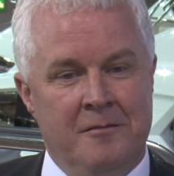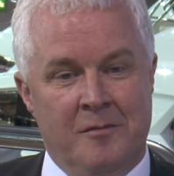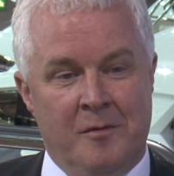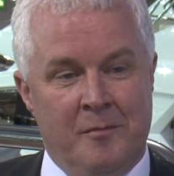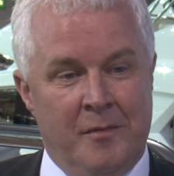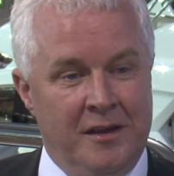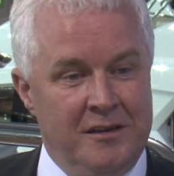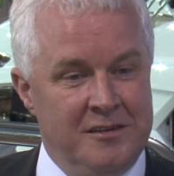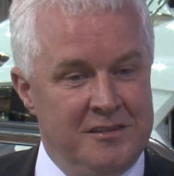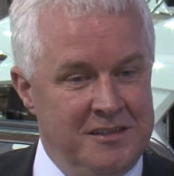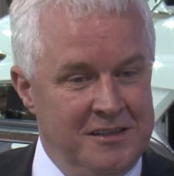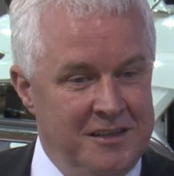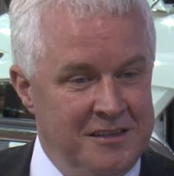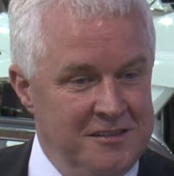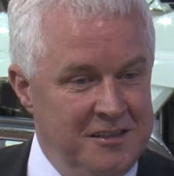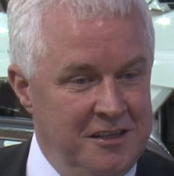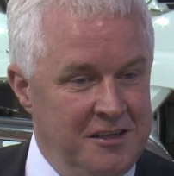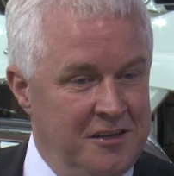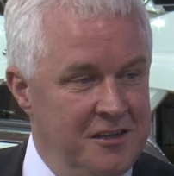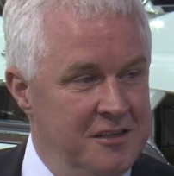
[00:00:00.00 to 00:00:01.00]
We might see a
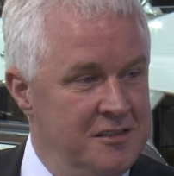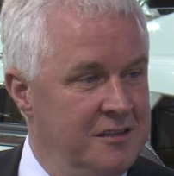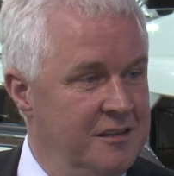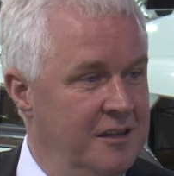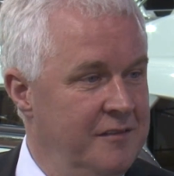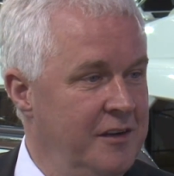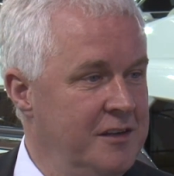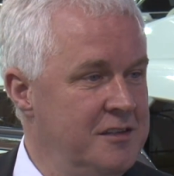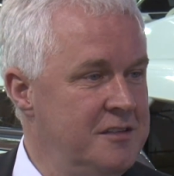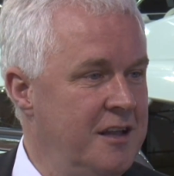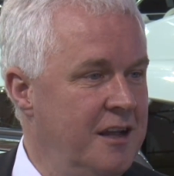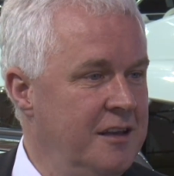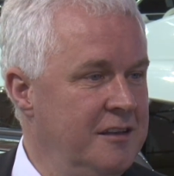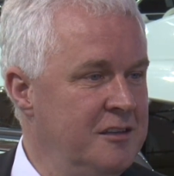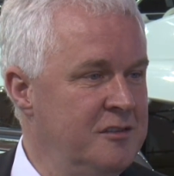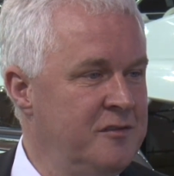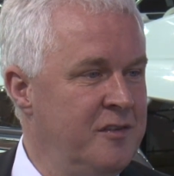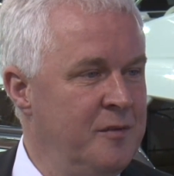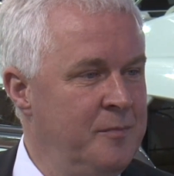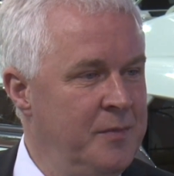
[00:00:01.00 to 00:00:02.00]
decrease in living
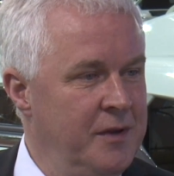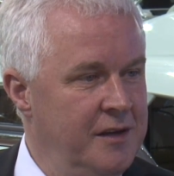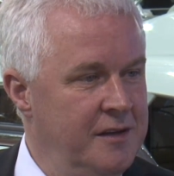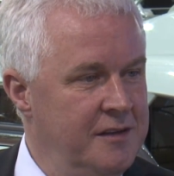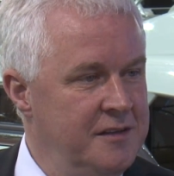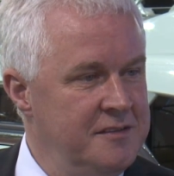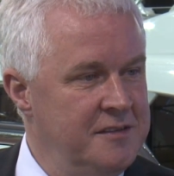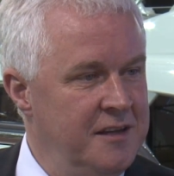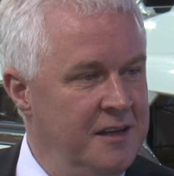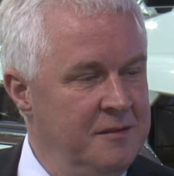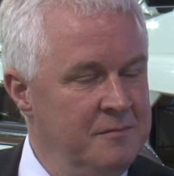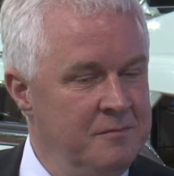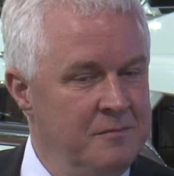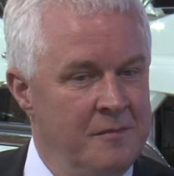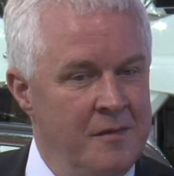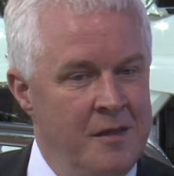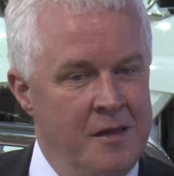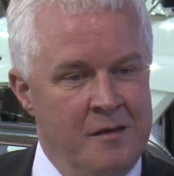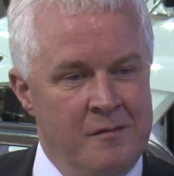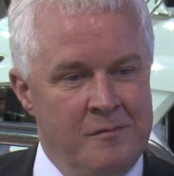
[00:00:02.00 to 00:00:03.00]
standards for a period of time.
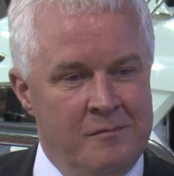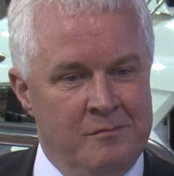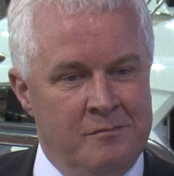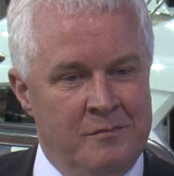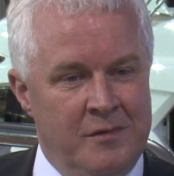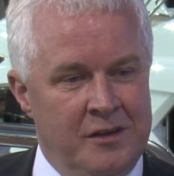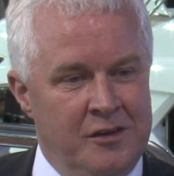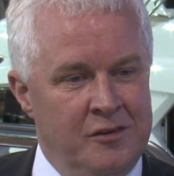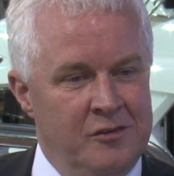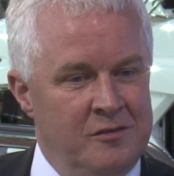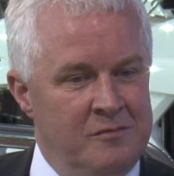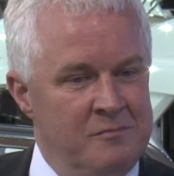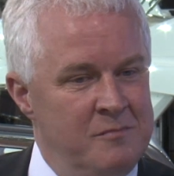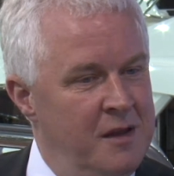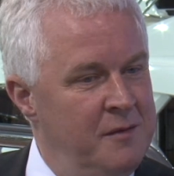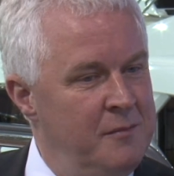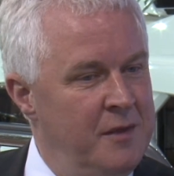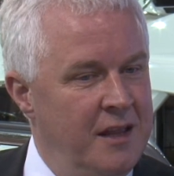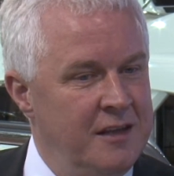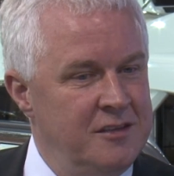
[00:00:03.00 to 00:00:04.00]
But you know,
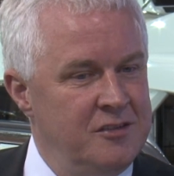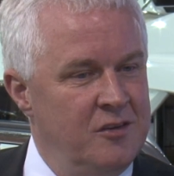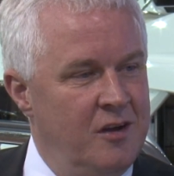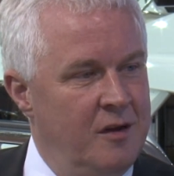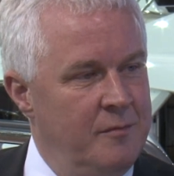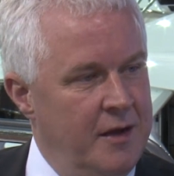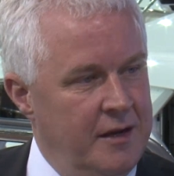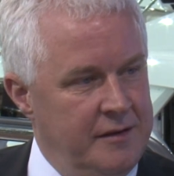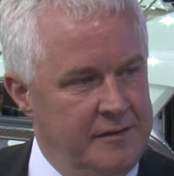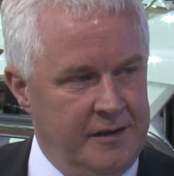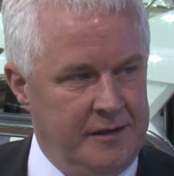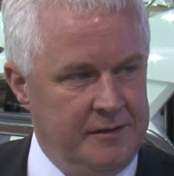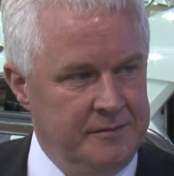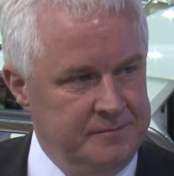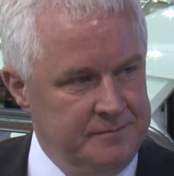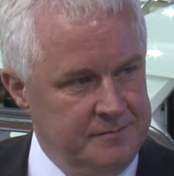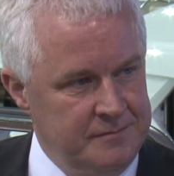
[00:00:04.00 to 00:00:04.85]
maybe that's not a bad thing.